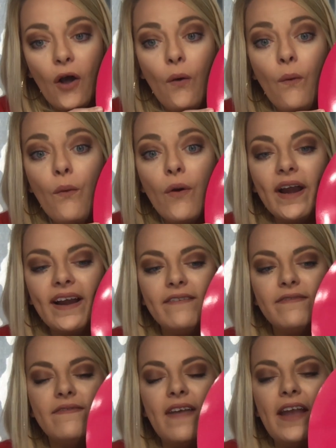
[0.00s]
or a
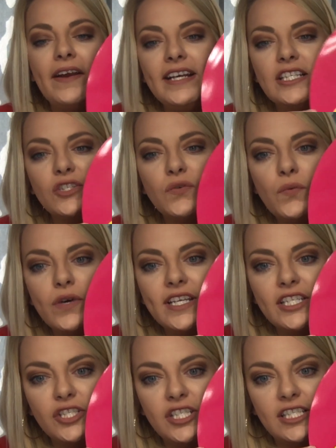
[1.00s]
very
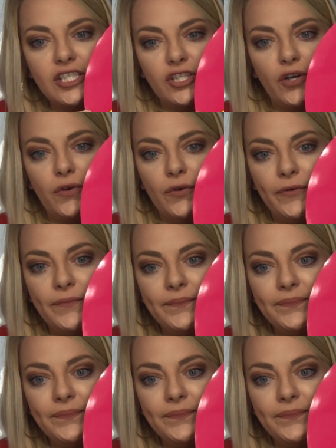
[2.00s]
squished circle.